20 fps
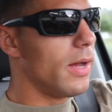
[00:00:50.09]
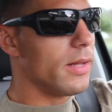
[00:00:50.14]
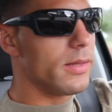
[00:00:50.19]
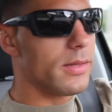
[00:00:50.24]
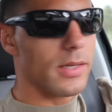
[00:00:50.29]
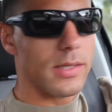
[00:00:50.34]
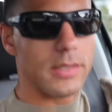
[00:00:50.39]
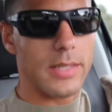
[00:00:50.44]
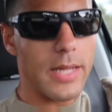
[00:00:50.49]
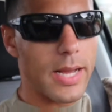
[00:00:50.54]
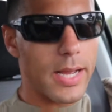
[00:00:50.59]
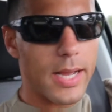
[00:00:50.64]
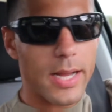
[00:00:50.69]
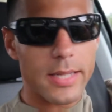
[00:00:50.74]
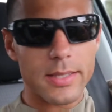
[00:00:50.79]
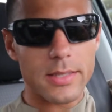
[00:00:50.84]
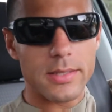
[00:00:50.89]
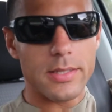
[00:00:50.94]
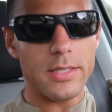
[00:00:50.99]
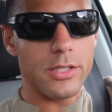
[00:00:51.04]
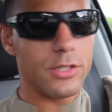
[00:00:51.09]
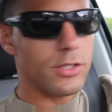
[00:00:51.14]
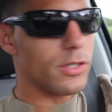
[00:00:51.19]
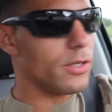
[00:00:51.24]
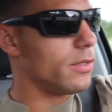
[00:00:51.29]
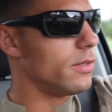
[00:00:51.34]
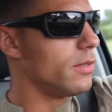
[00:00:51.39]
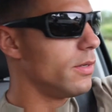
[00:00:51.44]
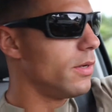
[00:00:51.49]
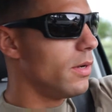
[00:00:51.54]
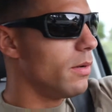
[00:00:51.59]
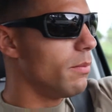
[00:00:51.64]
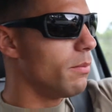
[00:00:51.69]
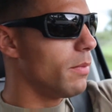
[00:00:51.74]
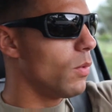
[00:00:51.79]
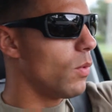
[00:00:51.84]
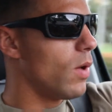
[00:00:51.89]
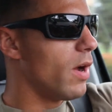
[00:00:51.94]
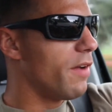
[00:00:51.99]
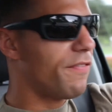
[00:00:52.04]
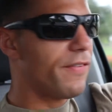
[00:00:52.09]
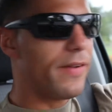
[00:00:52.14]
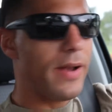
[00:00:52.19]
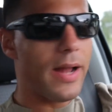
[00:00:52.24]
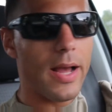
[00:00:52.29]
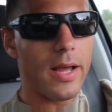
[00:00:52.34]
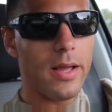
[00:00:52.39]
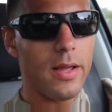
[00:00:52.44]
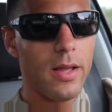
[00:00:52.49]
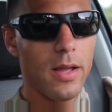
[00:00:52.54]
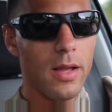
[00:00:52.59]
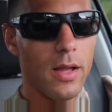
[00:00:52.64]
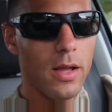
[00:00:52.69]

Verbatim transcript: I've done that, got the t-shirt. My wife and I